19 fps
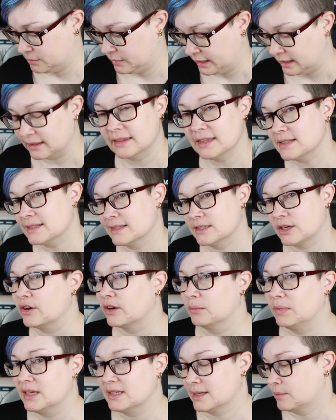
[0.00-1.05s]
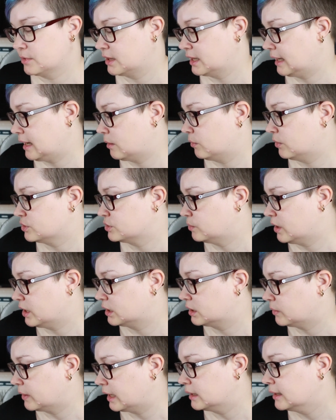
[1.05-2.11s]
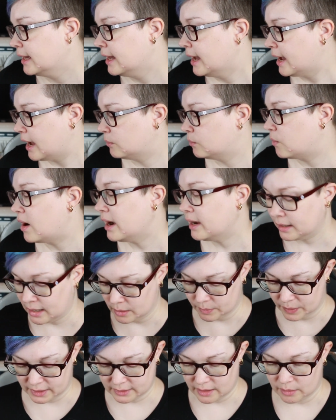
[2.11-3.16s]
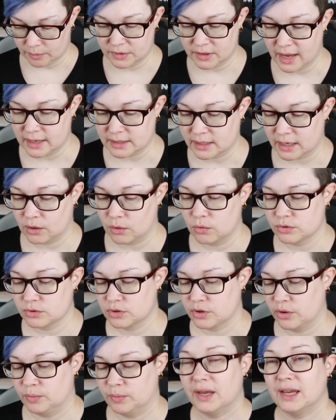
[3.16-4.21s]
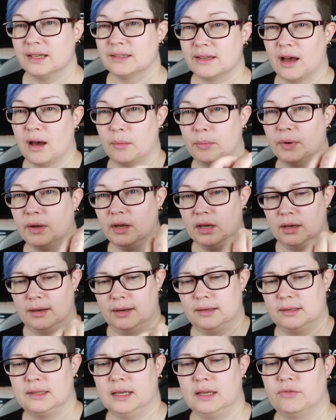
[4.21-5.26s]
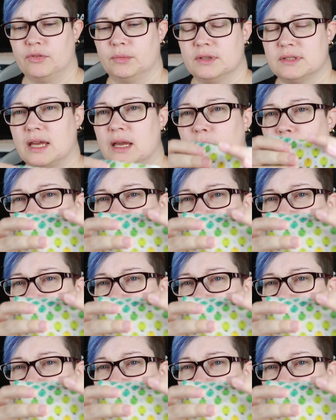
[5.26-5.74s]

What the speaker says: like, this is gonna be something I want to work with. And while I picked up that, I also picked up, I think from the same